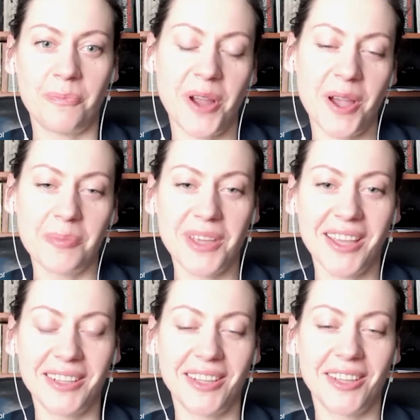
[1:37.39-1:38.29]

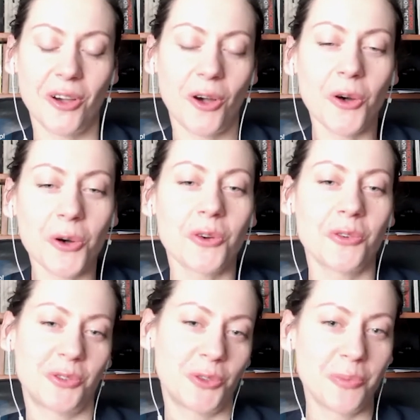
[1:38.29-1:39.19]
permeating
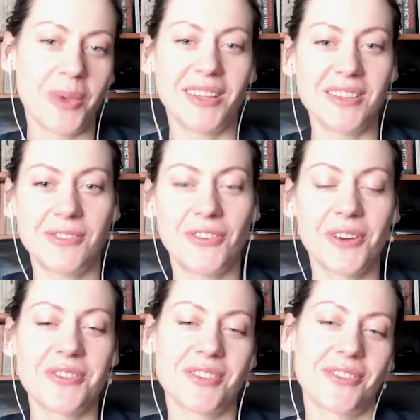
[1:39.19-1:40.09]
all too many
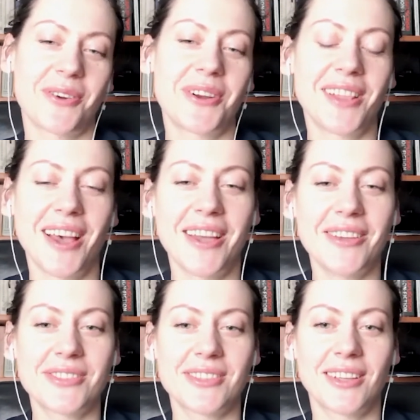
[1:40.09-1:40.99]
spheres of our lives,